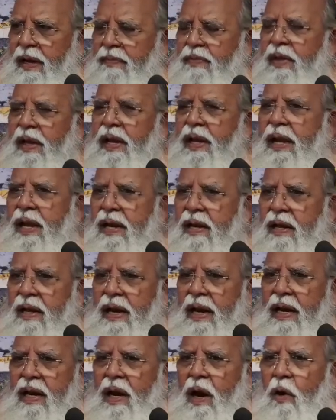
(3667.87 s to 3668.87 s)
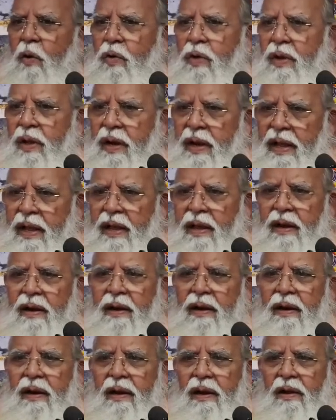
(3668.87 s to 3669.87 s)
If the inner and outer
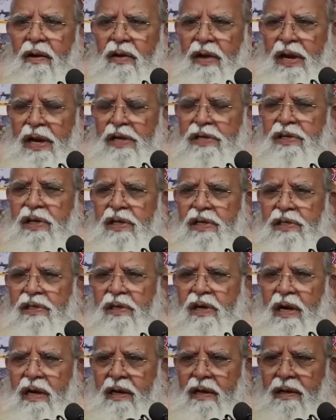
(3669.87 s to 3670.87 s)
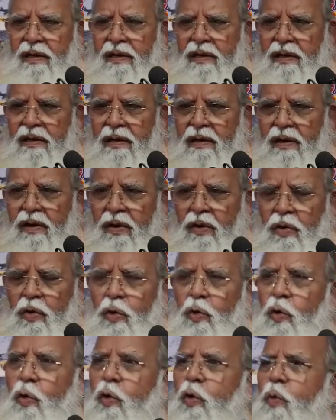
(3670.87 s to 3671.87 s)
air connection is cut,
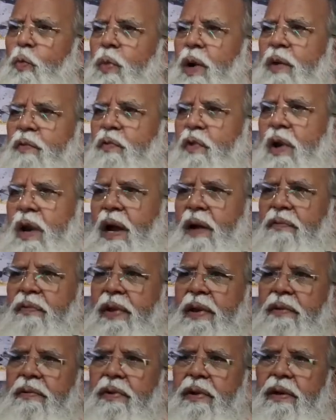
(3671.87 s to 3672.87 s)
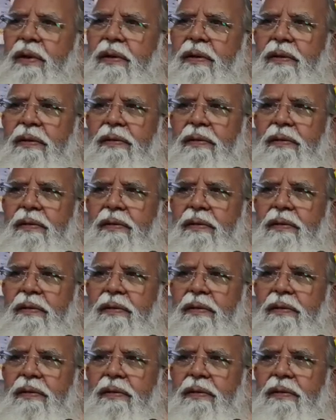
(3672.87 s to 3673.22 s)
do kumbhak for half an hour.